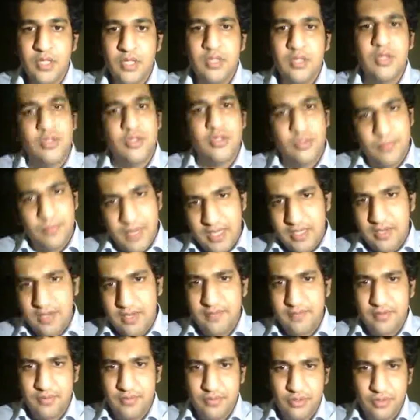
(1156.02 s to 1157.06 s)
You
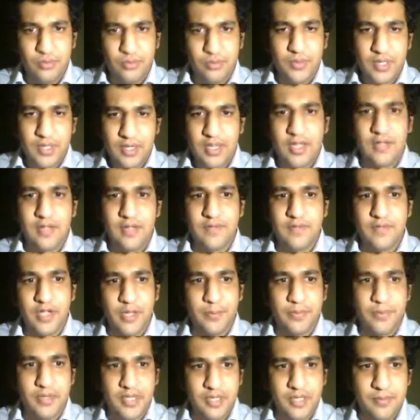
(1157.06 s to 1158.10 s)
will have
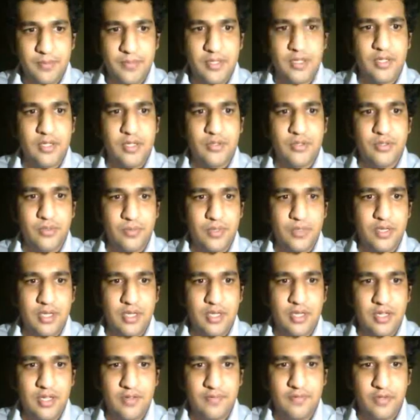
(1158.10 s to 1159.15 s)
hyperemia, you will
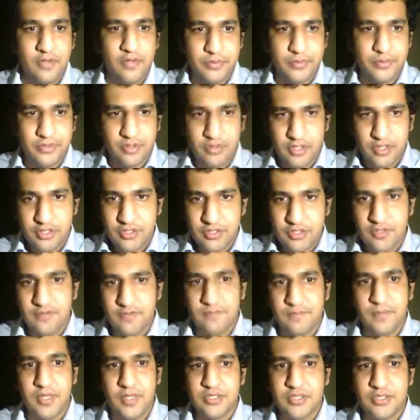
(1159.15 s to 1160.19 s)
have obscuration of
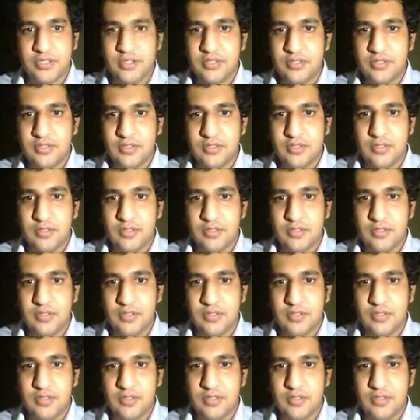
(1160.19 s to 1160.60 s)
margins,